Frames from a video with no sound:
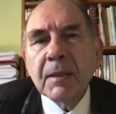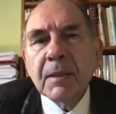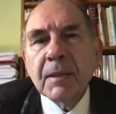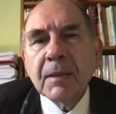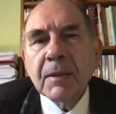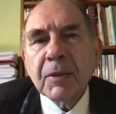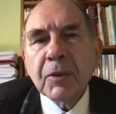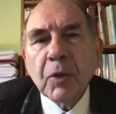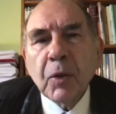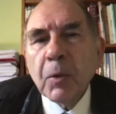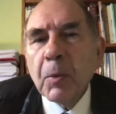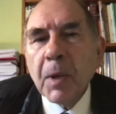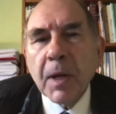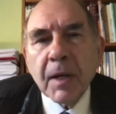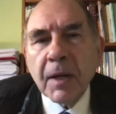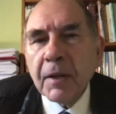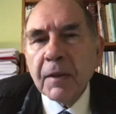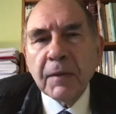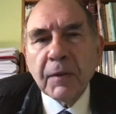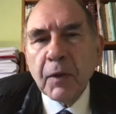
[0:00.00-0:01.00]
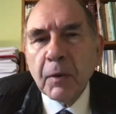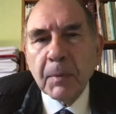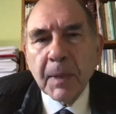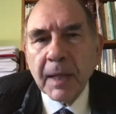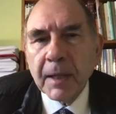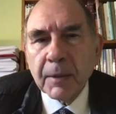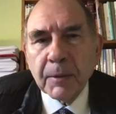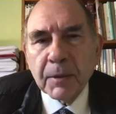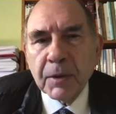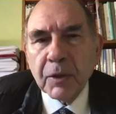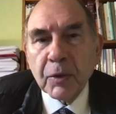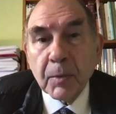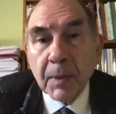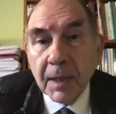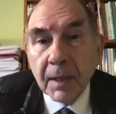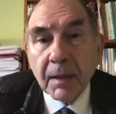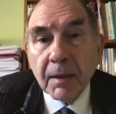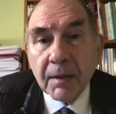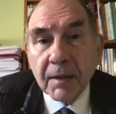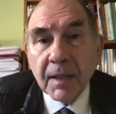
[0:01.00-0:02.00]
So where are the form languages?
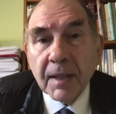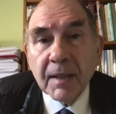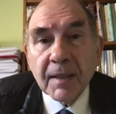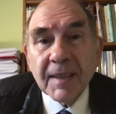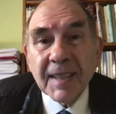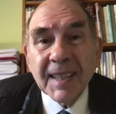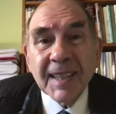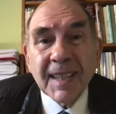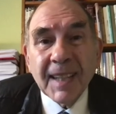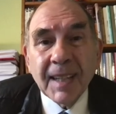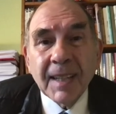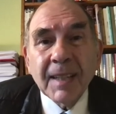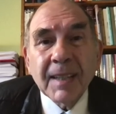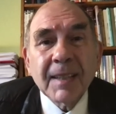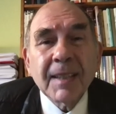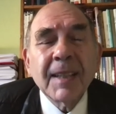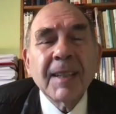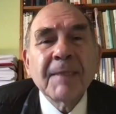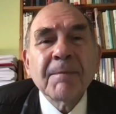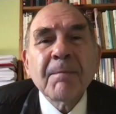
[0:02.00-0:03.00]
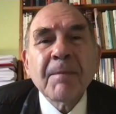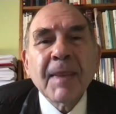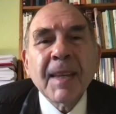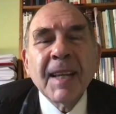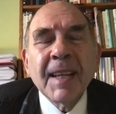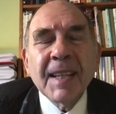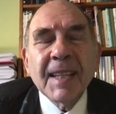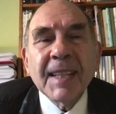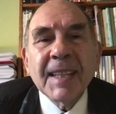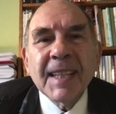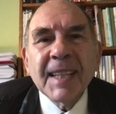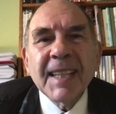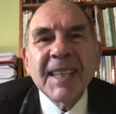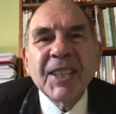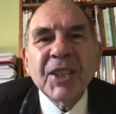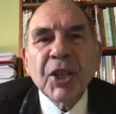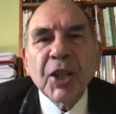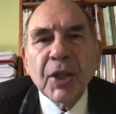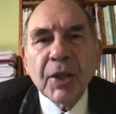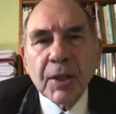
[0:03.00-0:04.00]
Well, they are
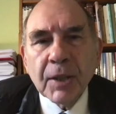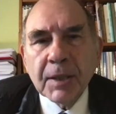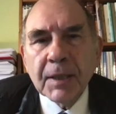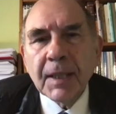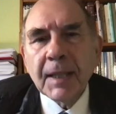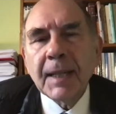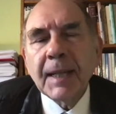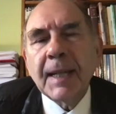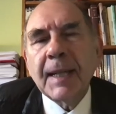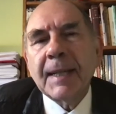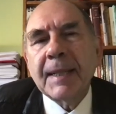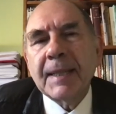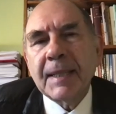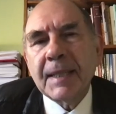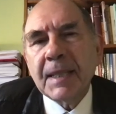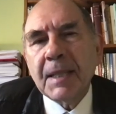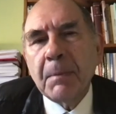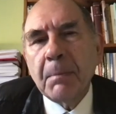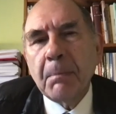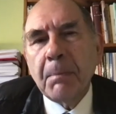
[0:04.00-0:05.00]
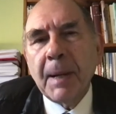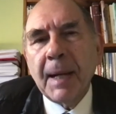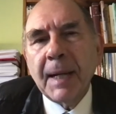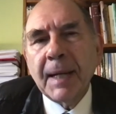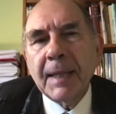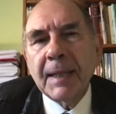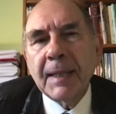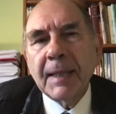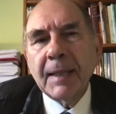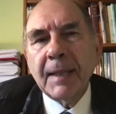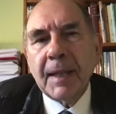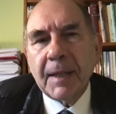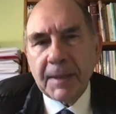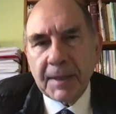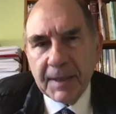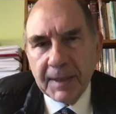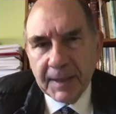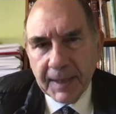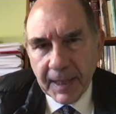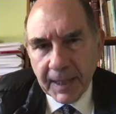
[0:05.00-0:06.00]
internalized by
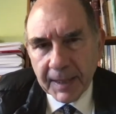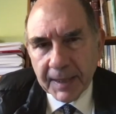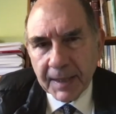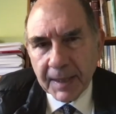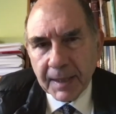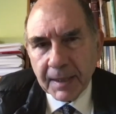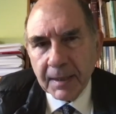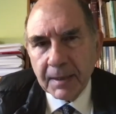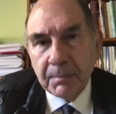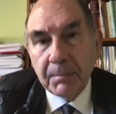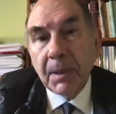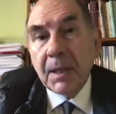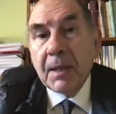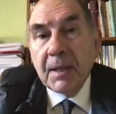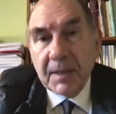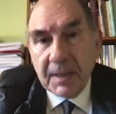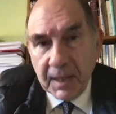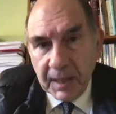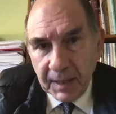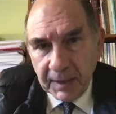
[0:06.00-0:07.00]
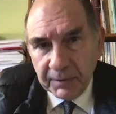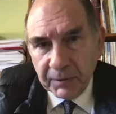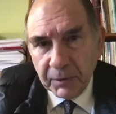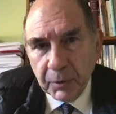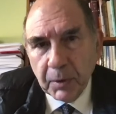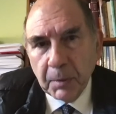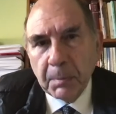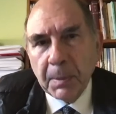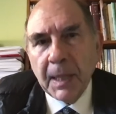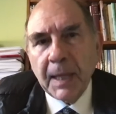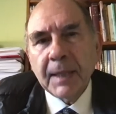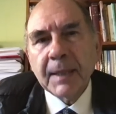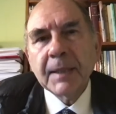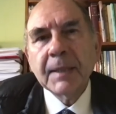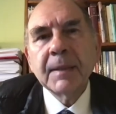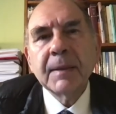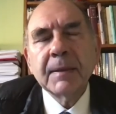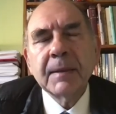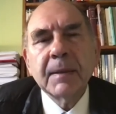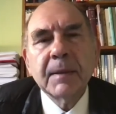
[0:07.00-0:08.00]
architects, because they have
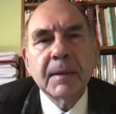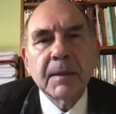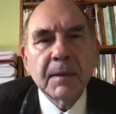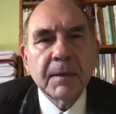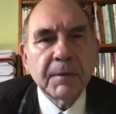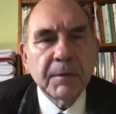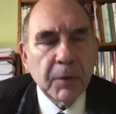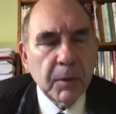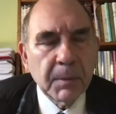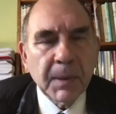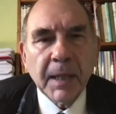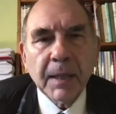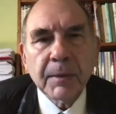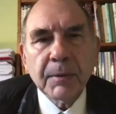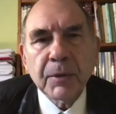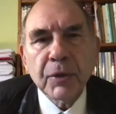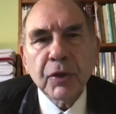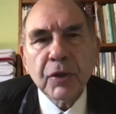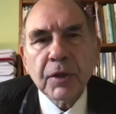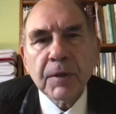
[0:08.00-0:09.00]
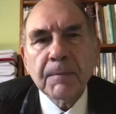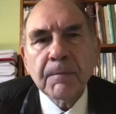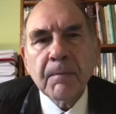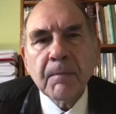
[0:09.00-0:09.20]
apply the form language.